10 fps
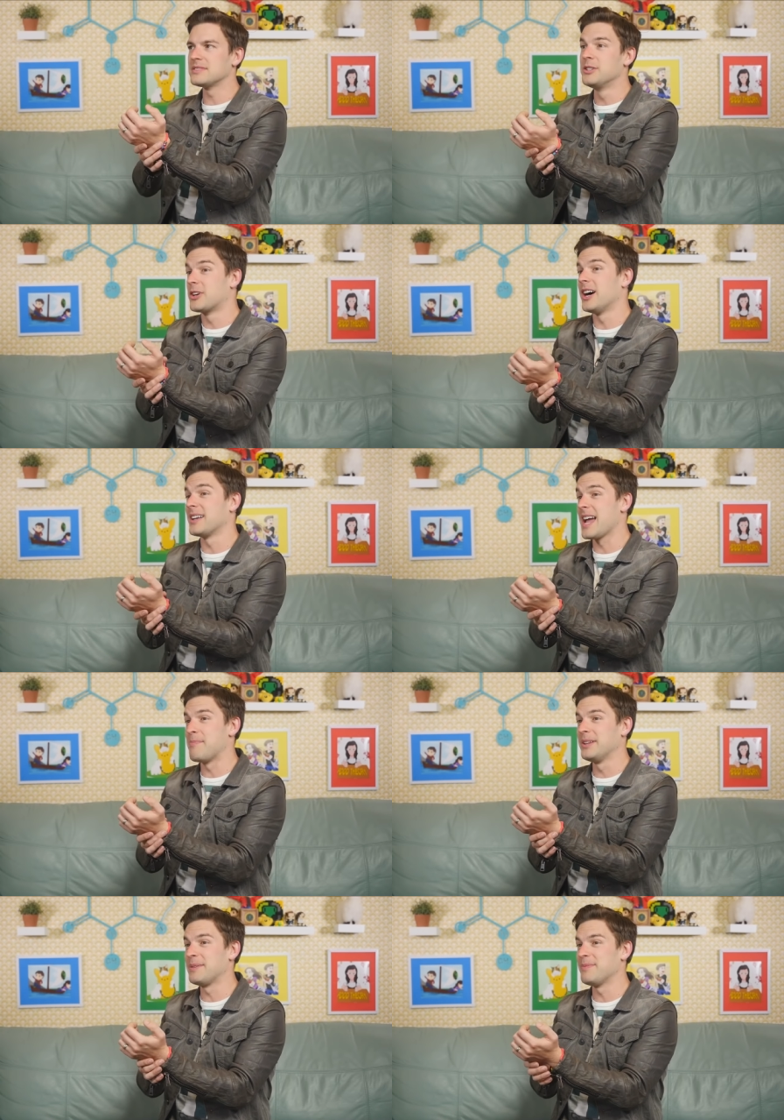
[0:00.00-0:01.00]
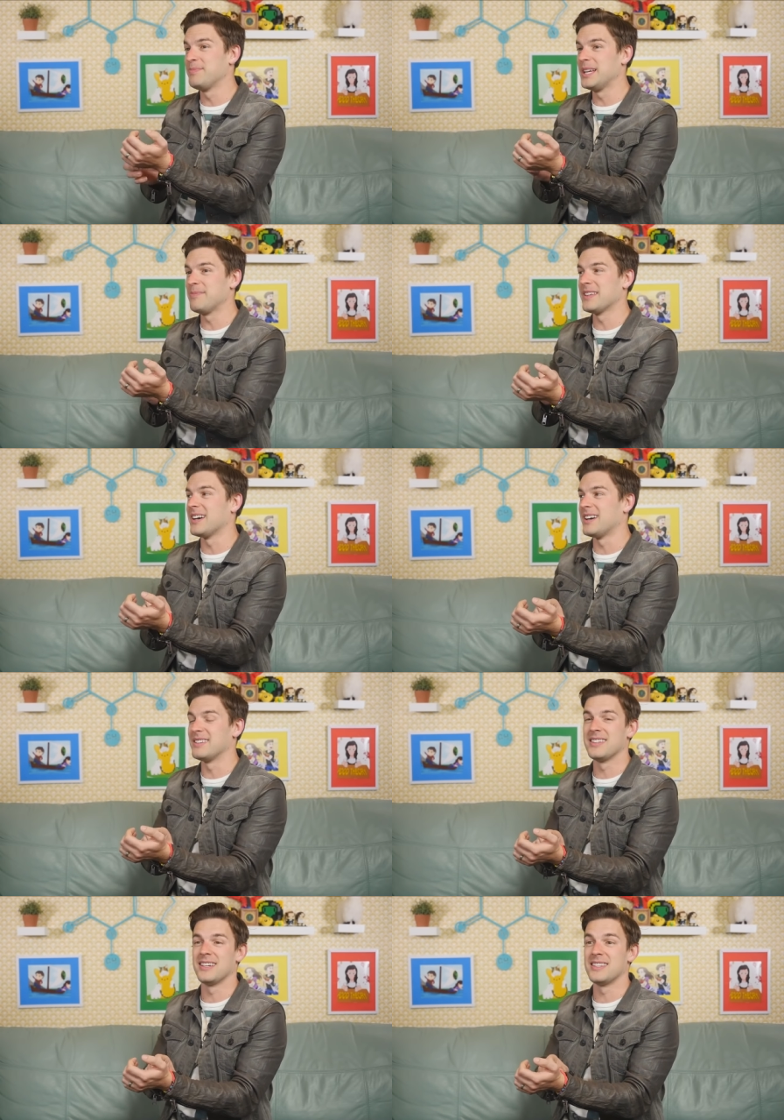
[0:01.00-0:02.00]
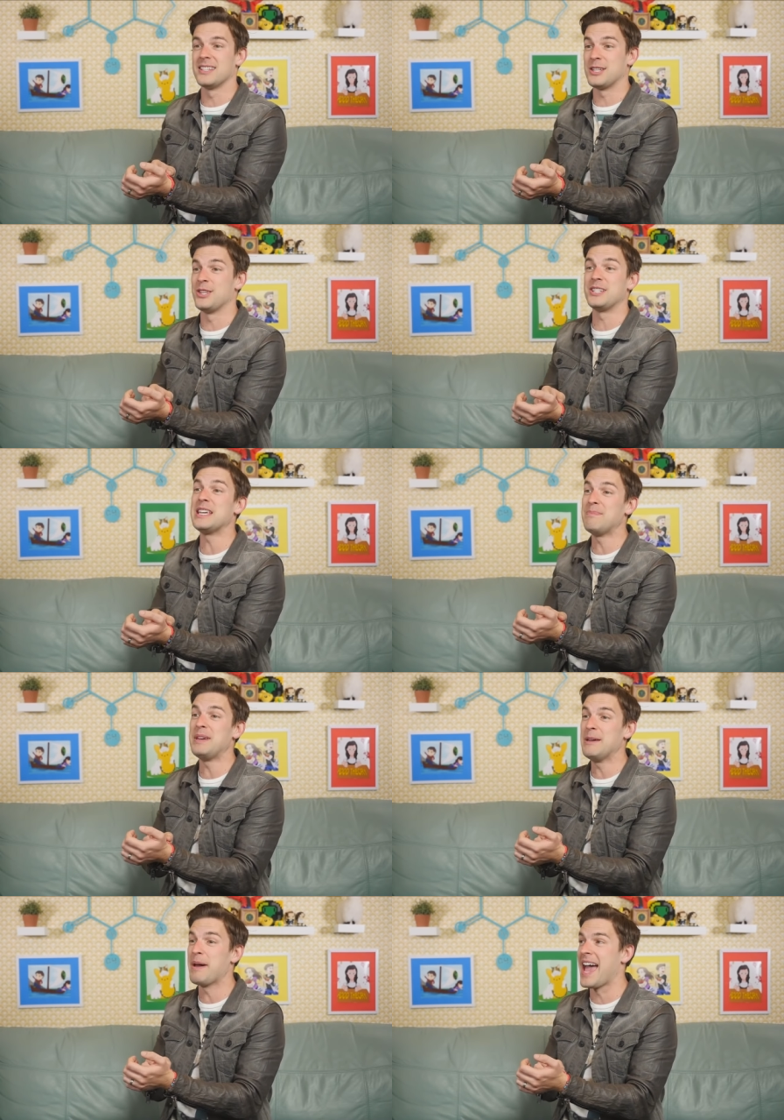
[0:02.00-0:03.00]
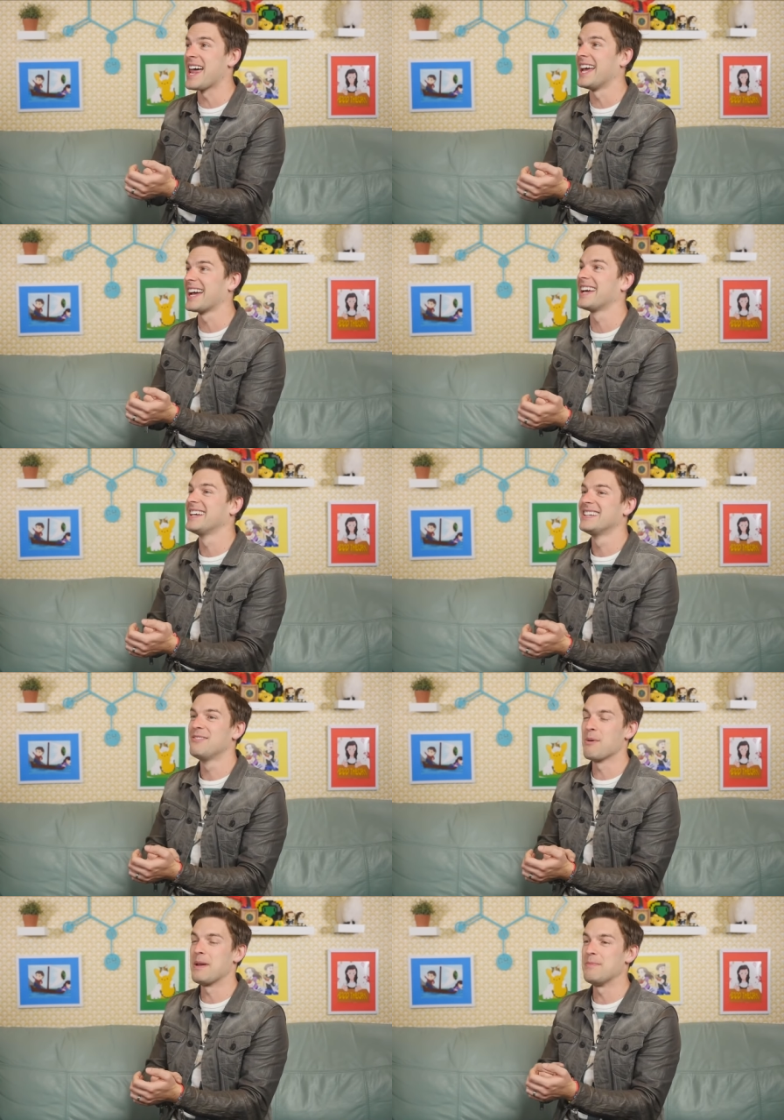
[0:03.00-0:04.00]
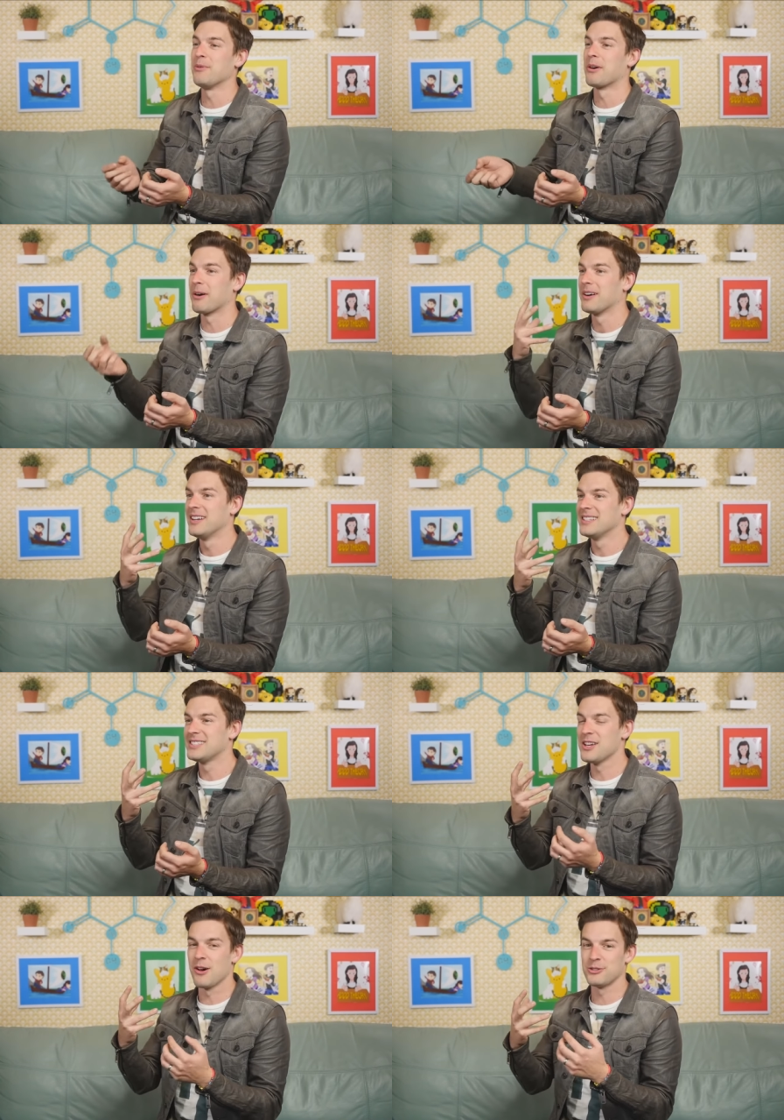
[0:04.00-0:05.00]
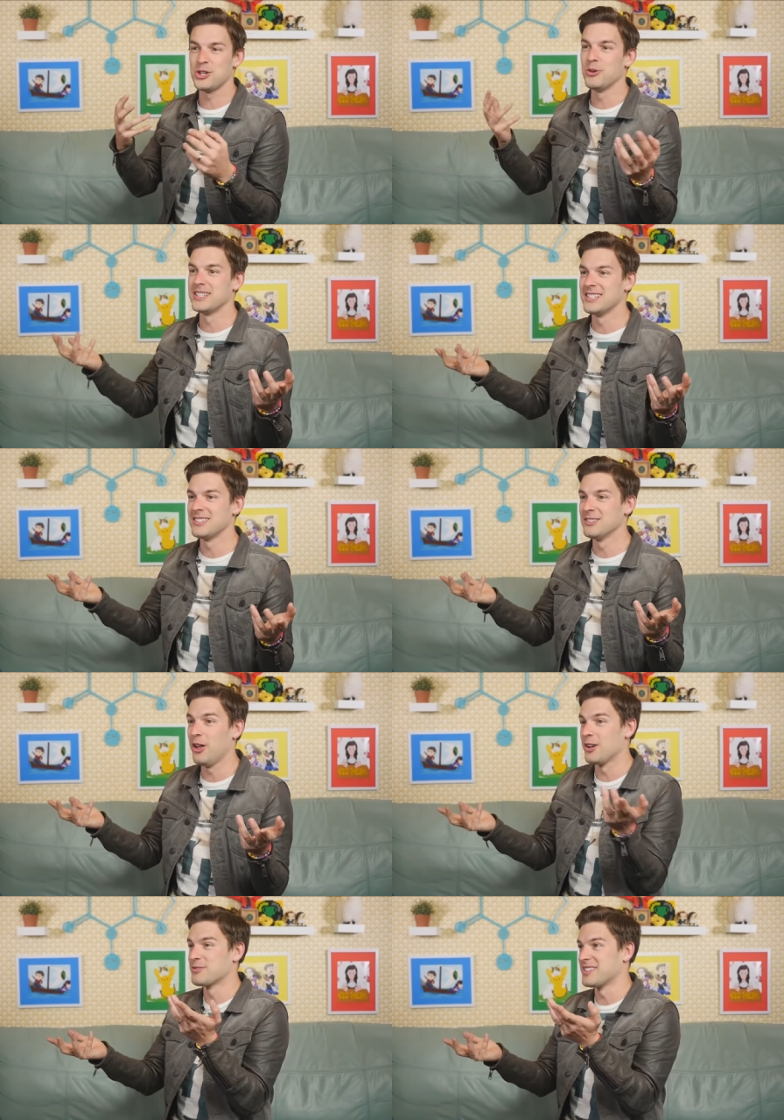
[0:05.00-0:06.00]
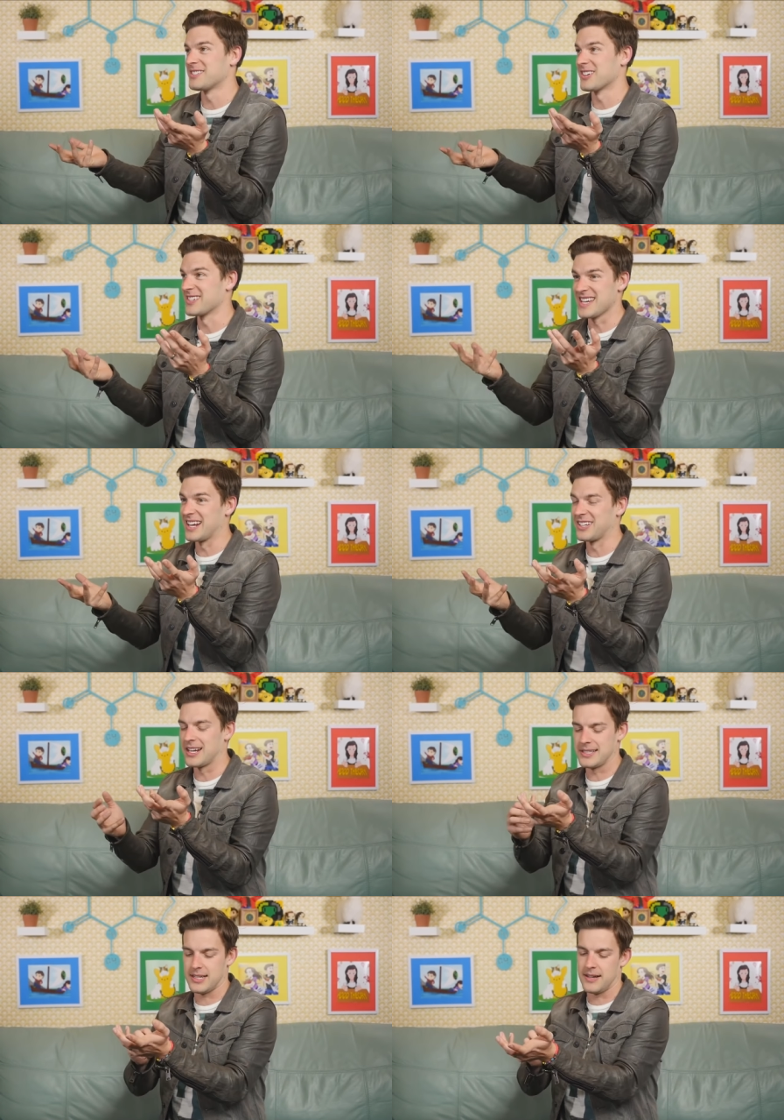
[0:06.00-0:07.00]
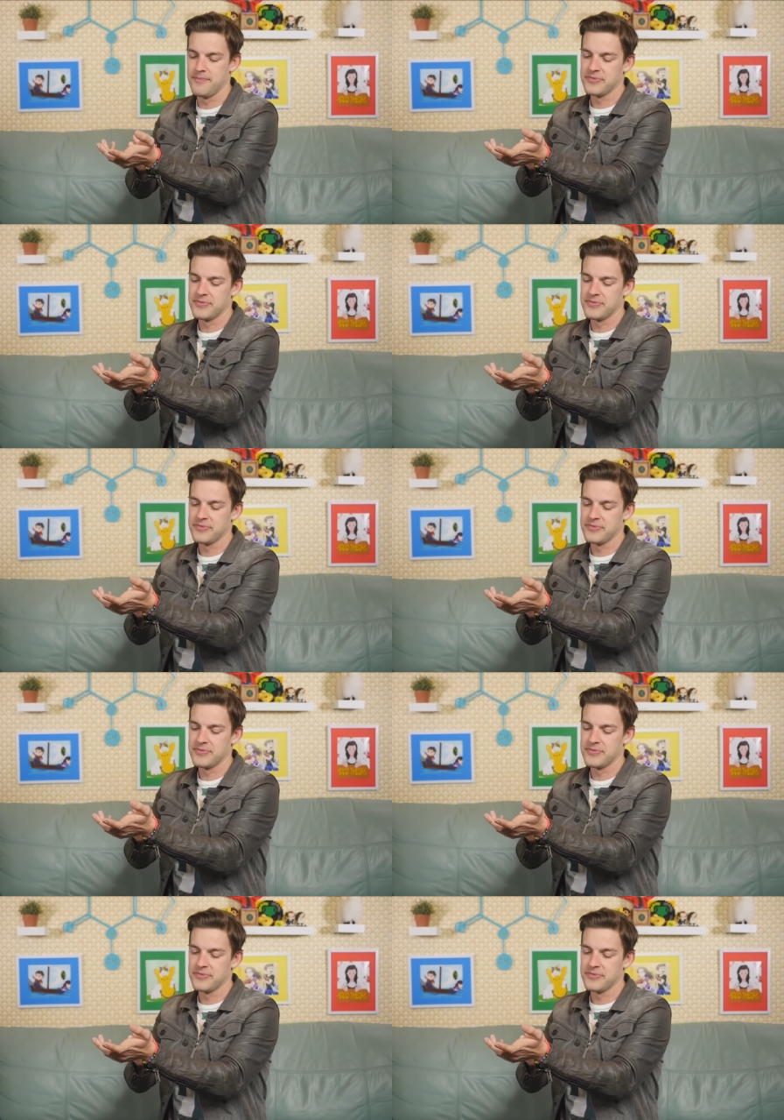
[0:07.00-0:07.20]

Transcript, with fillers: You could, yeah. Bleep, bleep, bleep the, the, the, the, TP panic where people were, you know, chewing laundry detergent. Not a good idea.